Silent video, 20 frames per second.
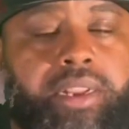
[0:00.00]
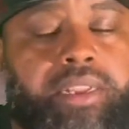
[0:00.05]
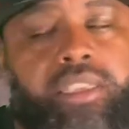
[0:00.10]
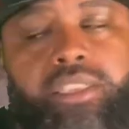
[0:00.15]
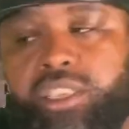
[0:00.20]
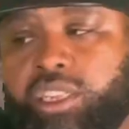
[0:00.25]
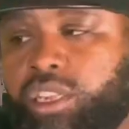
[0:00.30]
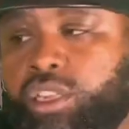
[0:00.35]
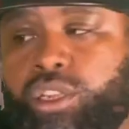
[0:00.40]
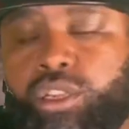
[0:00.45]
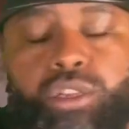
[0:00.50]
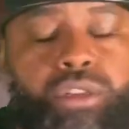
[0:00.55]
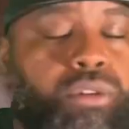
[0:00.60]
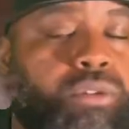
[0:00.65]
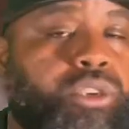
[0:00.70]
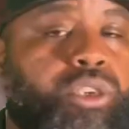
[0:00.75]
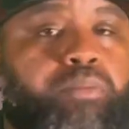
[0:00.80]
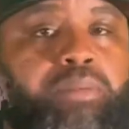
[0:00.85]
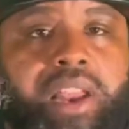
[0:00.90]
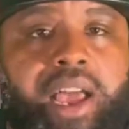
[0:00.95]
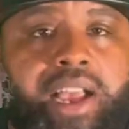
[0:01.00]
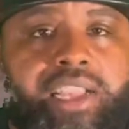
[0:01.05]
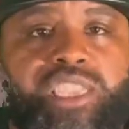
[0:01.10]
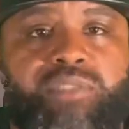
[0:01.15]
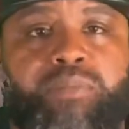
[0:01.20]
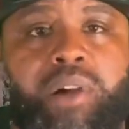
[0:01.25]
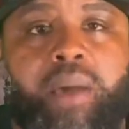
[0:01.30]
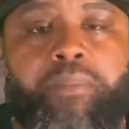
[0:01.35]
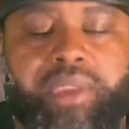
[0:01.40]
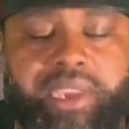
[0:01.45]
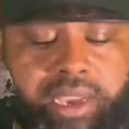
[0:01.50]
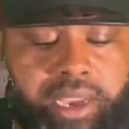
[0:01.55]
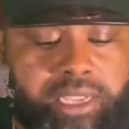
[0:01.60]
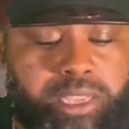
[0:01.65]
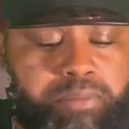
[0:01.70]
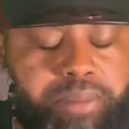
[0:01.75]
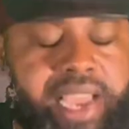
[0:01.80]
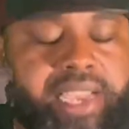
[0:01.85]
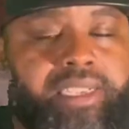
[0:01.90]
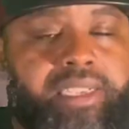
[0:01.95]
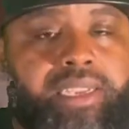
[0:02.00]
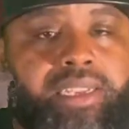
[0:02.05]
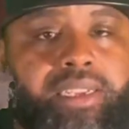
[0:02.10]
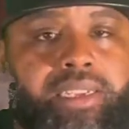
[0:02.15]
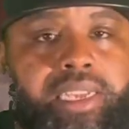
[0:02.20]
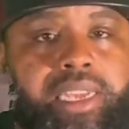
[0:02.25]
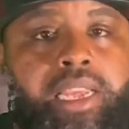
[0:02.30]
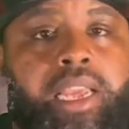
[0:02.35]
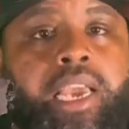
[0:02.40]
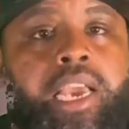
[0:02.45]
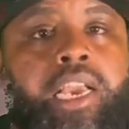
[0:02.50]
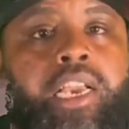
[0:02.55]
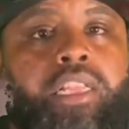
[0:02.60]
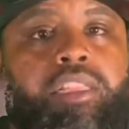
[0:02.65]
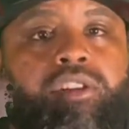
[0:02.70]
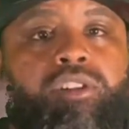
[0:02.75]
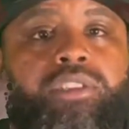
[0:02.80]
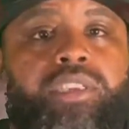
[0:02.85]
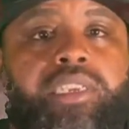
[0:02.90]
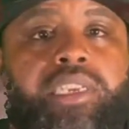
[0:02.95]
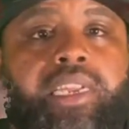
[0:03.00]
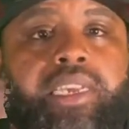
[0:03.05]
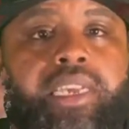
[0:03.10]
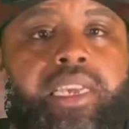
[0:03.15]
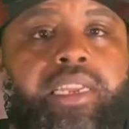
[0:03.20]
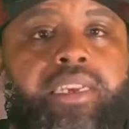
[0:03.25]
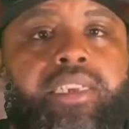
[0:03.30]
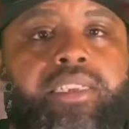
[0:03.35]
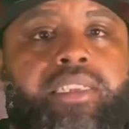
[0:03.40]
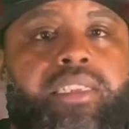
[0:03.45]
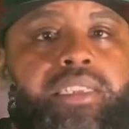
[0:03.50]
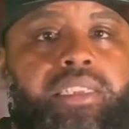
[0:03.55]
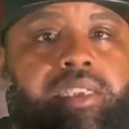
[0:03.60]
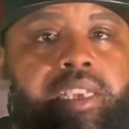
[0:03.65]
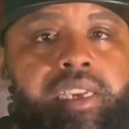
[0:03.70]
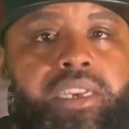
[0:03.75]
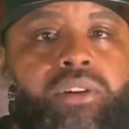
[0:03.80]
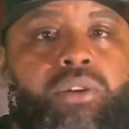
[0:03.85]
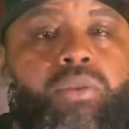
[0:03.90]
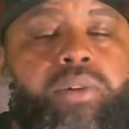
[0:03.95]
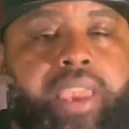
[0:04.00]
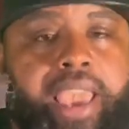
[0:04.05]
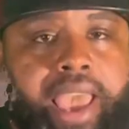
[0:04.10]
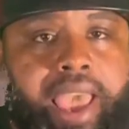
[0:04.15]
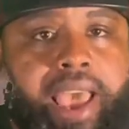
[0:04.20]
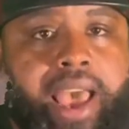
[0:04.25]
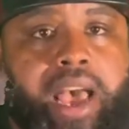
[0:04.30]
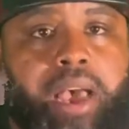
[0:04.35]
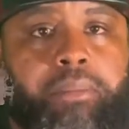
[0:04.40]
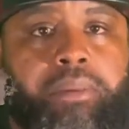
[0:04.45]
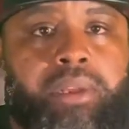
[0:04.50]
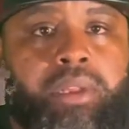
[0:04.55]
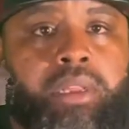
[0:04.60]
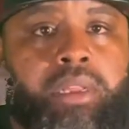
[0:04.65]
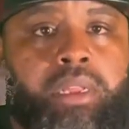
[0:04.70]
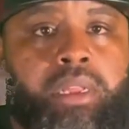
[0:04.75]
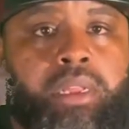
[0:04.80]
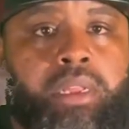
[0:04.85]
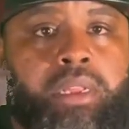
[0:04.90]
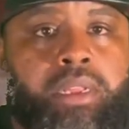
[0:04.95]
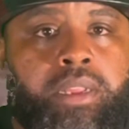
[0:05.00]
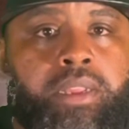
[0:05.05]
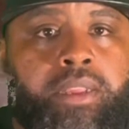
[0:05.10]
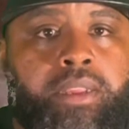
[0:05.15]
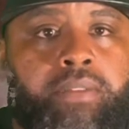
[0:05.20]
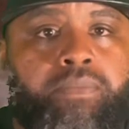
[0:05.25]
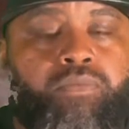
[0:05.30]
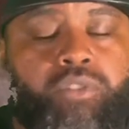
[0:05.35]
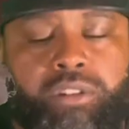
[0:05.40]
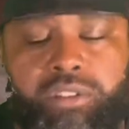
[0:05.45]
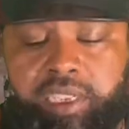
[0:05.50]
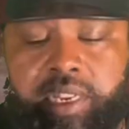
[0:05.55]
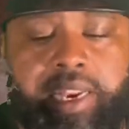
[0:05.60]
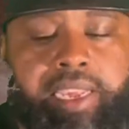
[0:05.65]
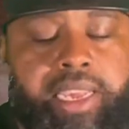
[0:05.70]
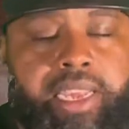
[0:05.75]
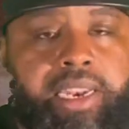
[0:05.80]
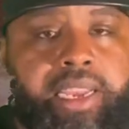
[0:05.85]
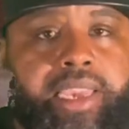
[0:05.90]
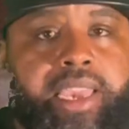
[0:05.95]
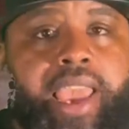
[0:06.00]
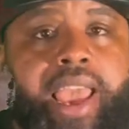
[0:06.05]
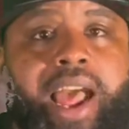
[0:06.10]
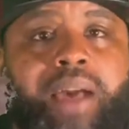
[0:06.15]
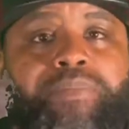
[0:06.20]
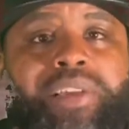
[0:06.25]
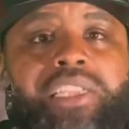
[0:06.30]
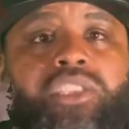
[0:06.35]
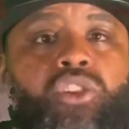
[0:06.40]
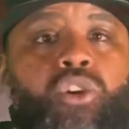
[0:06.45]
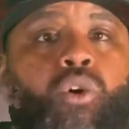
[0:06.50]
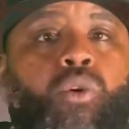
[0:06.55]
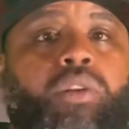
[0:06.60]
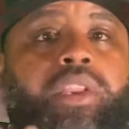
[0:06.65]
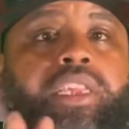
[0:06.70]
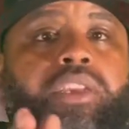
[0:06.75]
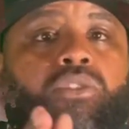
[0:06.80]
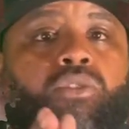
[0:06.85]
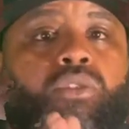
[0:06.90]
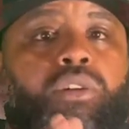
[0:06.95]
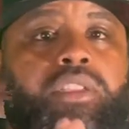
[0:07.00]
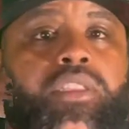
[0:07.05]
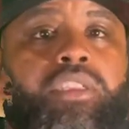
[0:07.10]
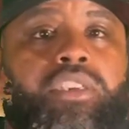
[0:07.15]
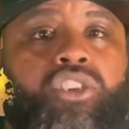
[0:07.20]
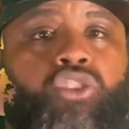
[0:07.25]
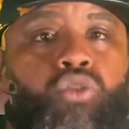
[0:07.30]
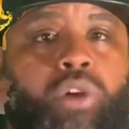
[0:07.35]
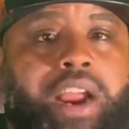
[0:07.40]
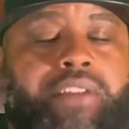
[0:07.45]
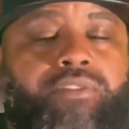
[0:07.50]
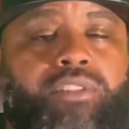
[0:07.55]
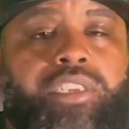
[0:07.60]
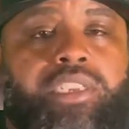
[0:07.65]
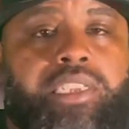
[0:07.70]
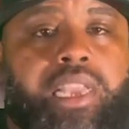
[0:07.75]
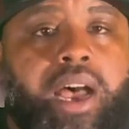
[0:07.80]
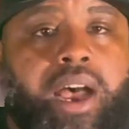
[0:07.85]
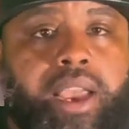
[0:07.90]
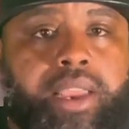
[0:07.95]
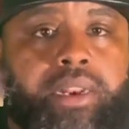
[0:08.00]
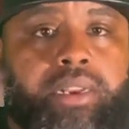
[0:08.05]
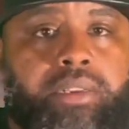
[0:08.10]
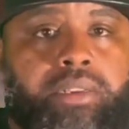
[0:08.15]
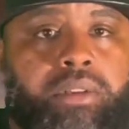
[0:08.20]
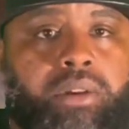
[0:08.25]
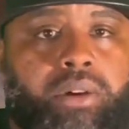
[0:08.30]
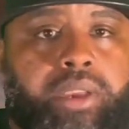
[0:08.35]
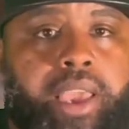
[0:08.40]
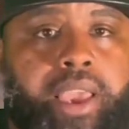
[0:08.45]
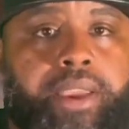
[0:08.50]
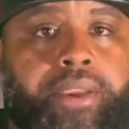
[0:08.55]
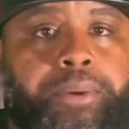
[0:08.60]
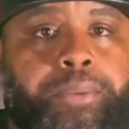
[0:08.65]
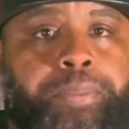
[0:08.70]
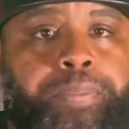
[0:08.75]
It's a huge blind spot because basically they're sitting in a single cab. They're sitting in the cab that's only on the driver's side, okay?